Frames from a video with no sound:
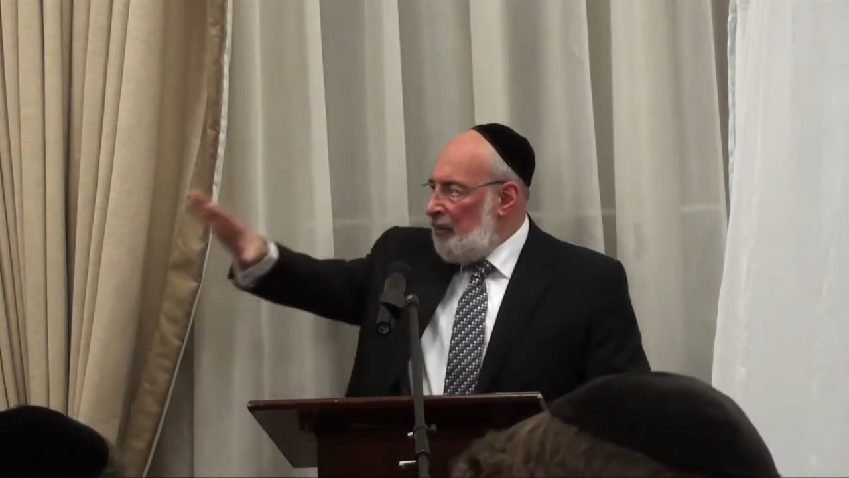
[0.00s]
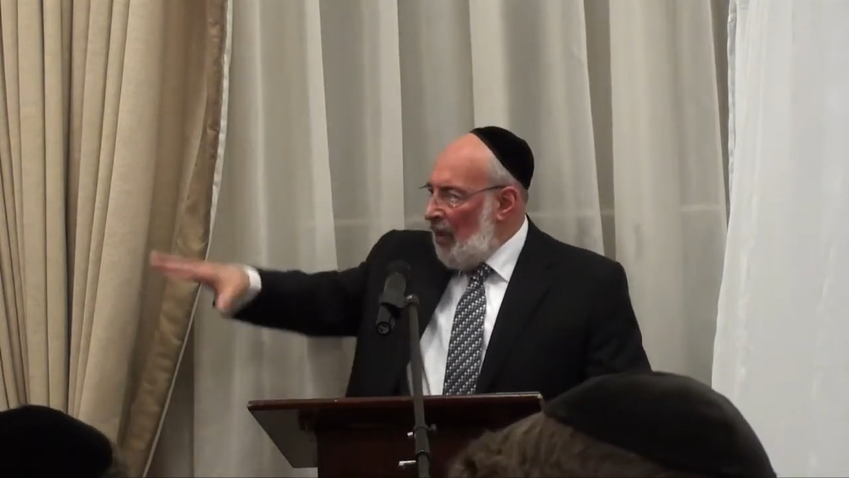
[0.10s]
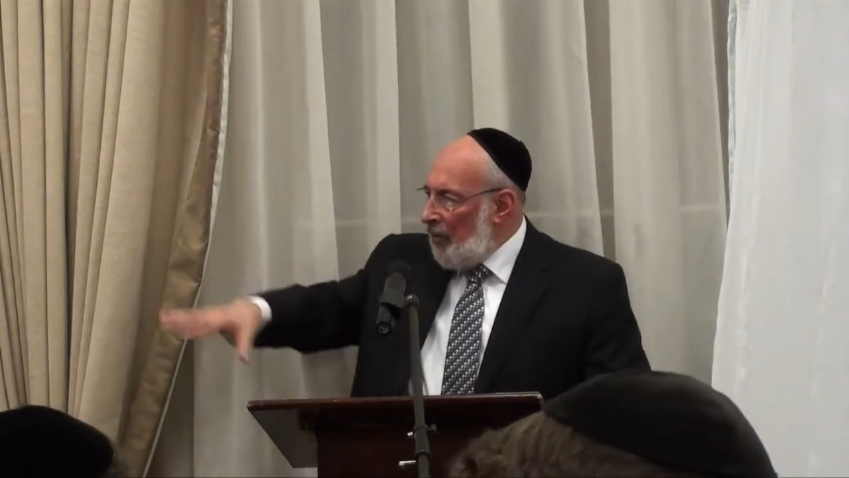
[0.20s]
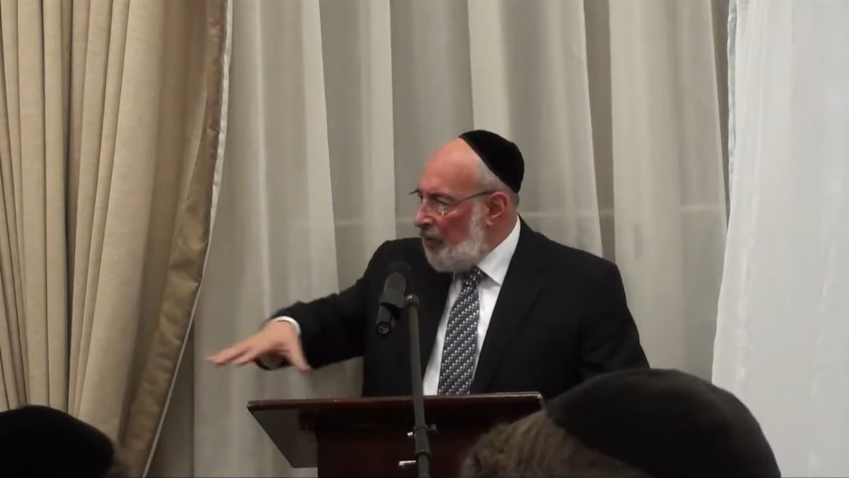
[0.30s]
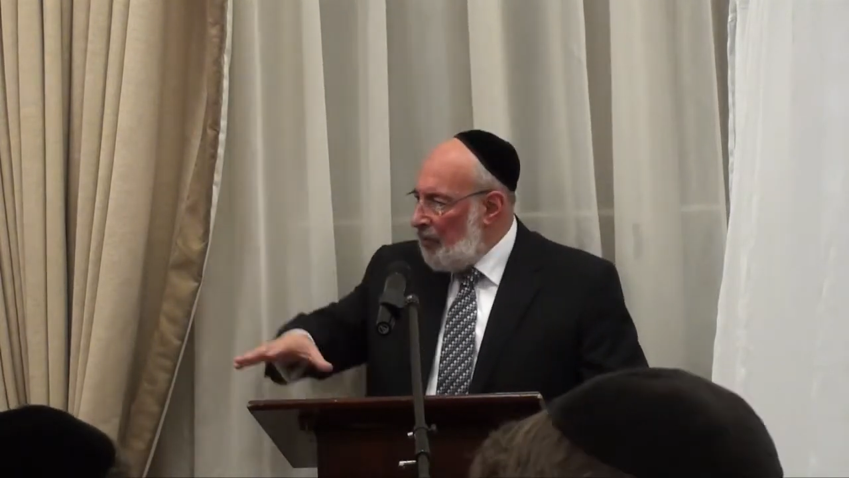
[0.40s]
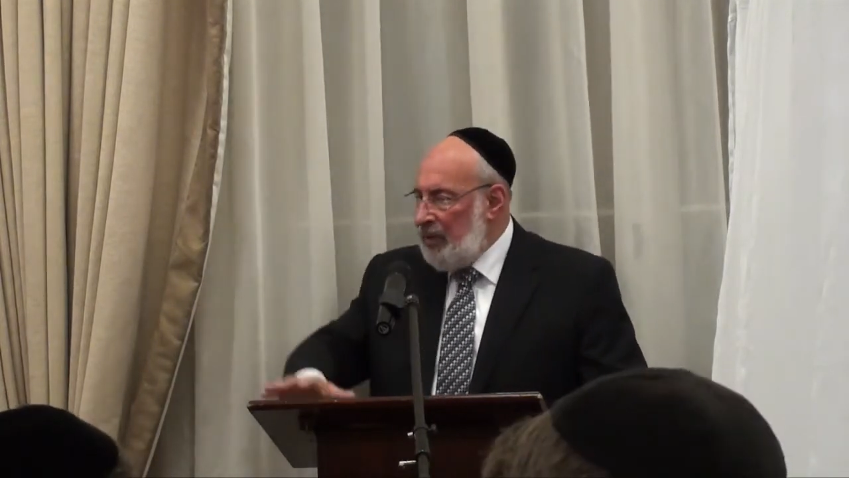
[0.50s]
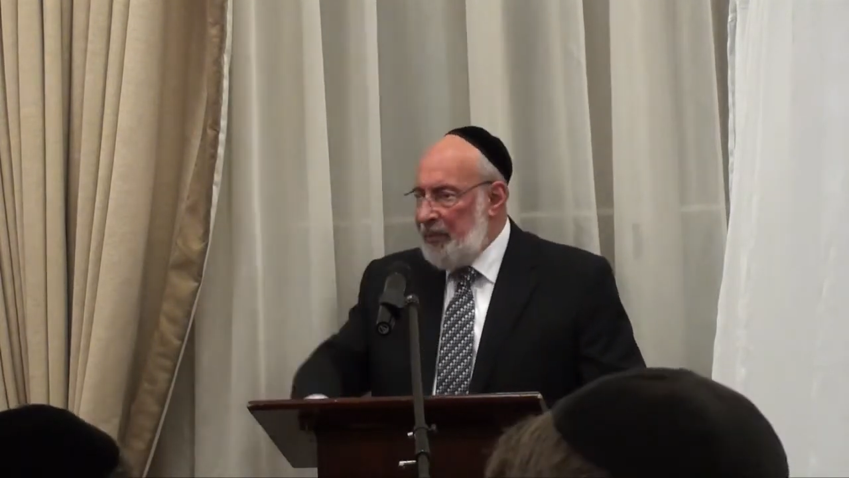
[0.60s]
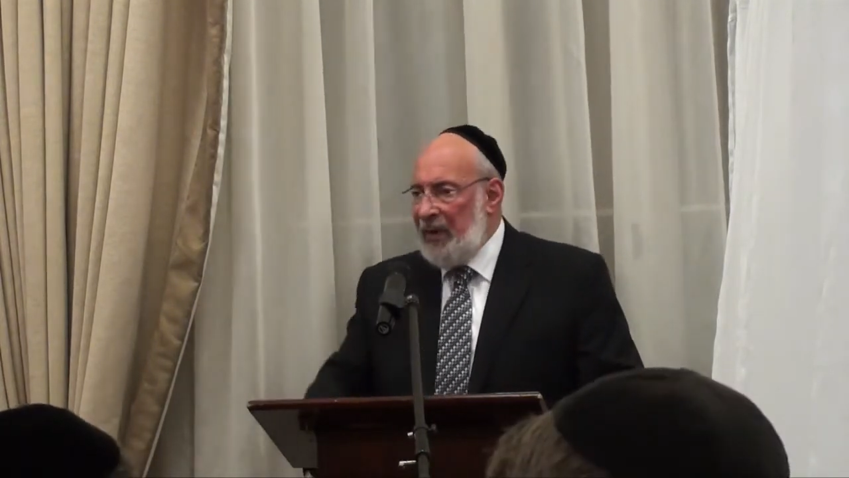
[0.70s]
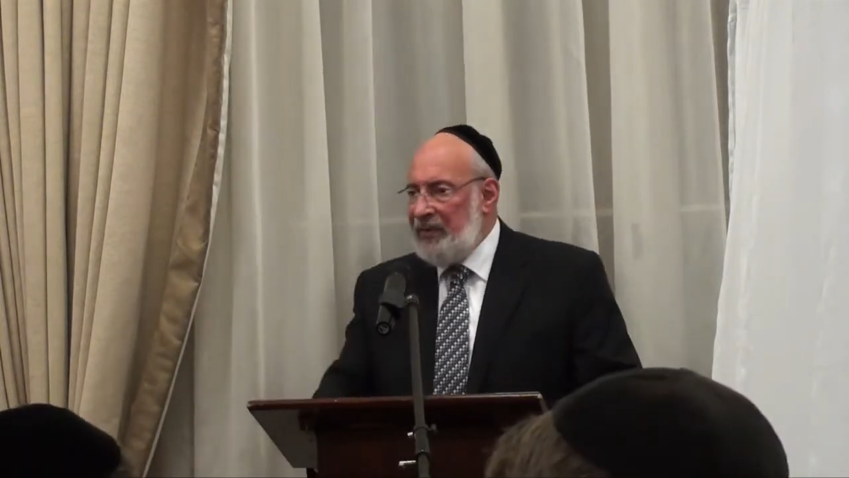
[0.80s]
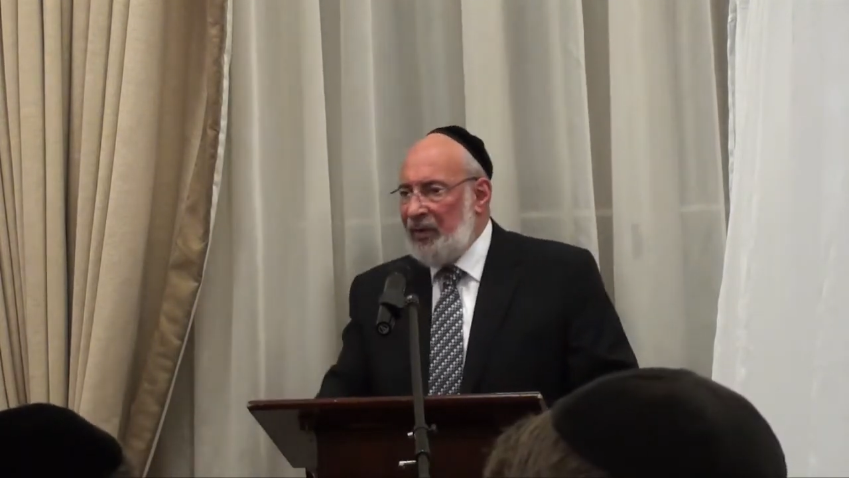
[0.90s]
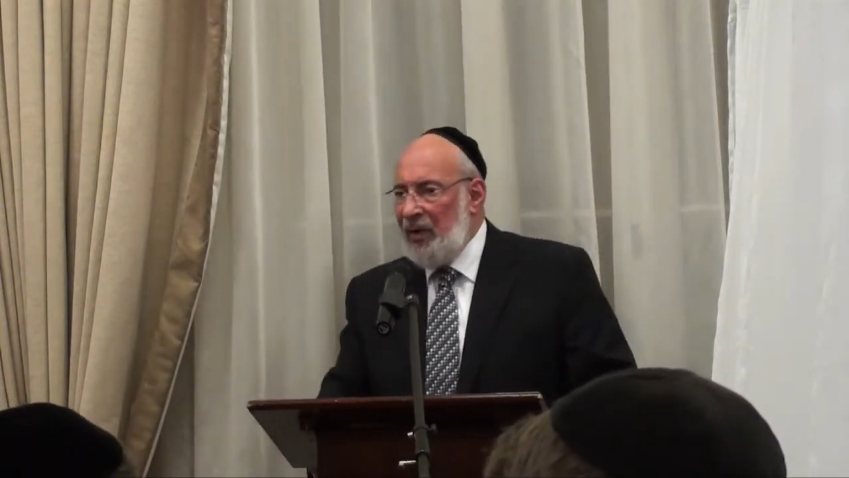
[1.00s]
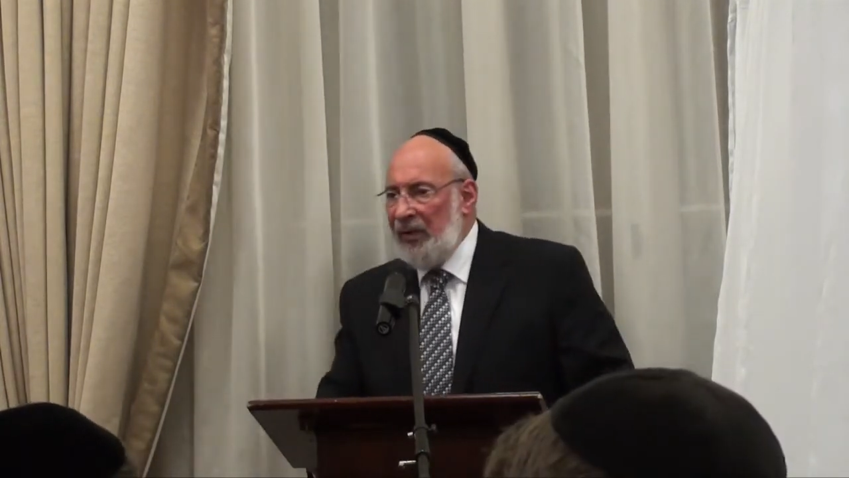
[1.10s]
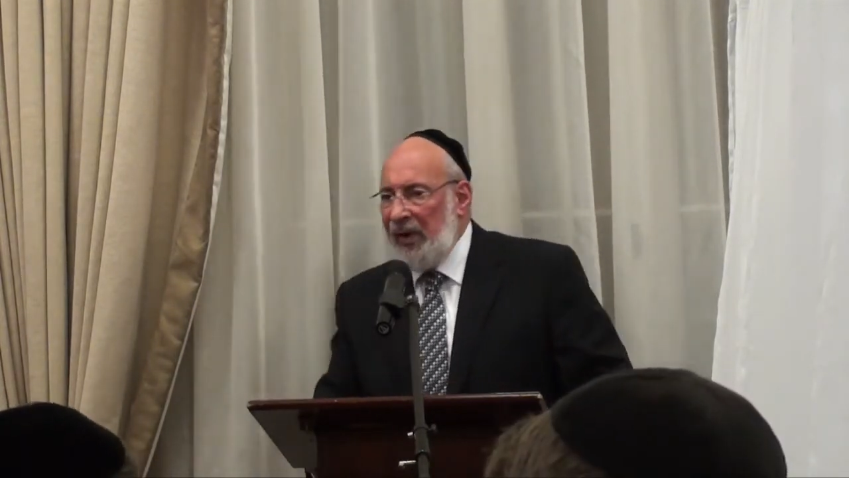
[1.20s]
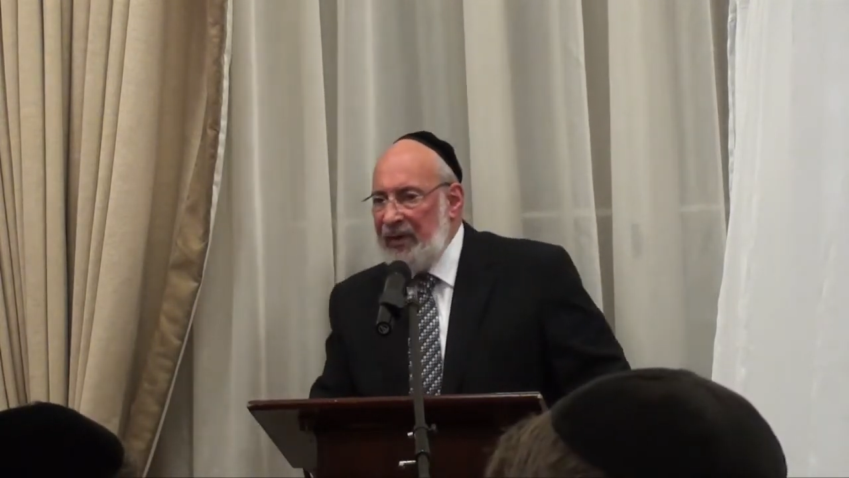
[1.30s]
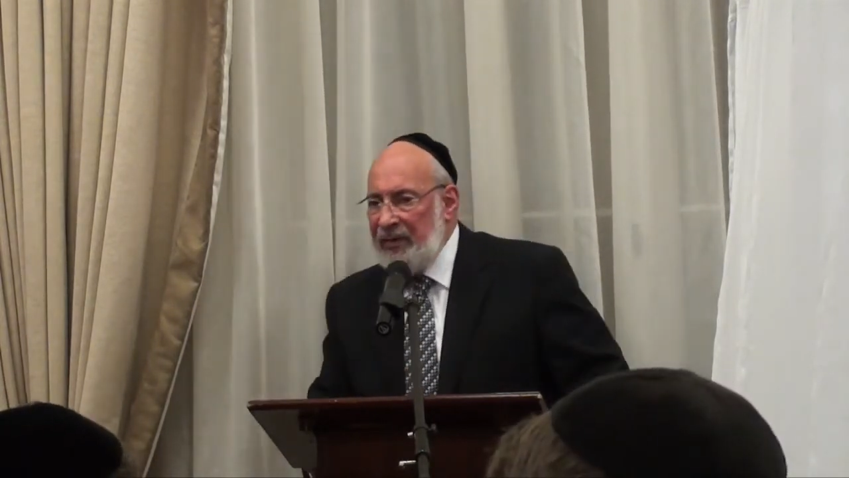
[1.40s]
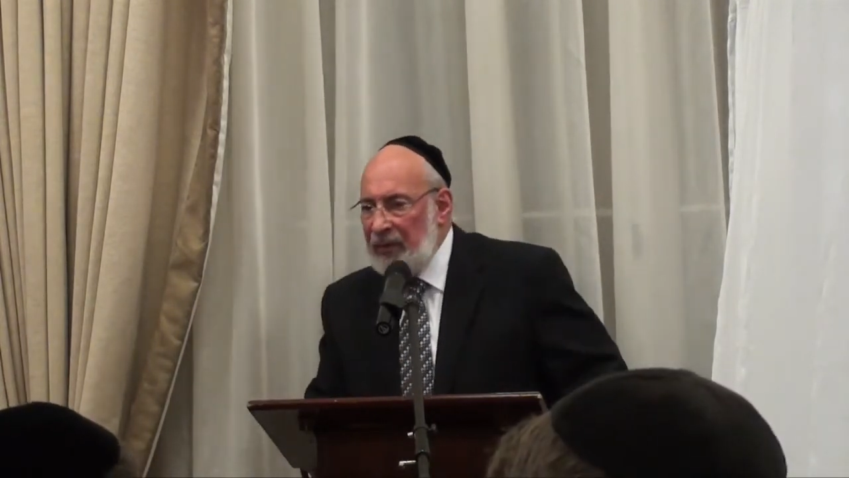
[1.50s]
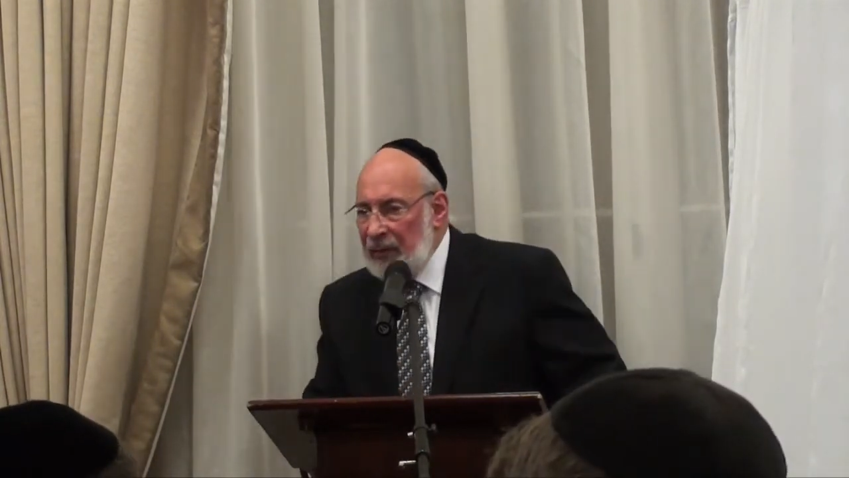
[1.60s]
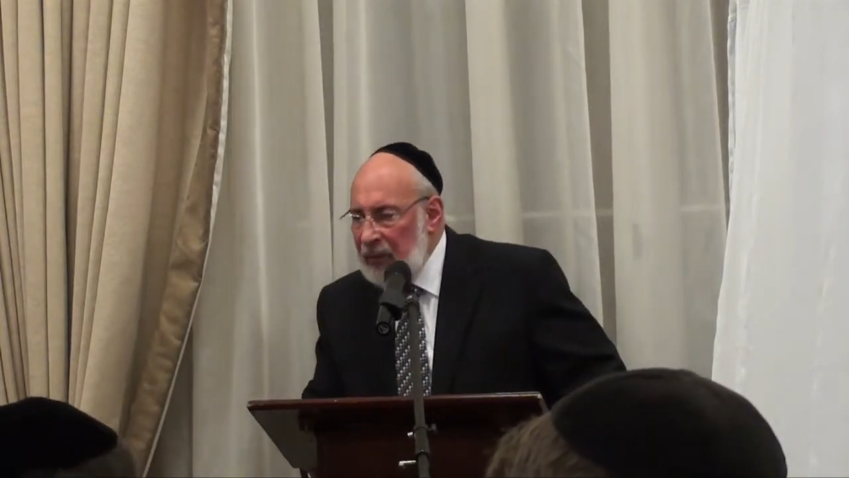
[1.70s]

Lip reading: About 30 parents congregated in a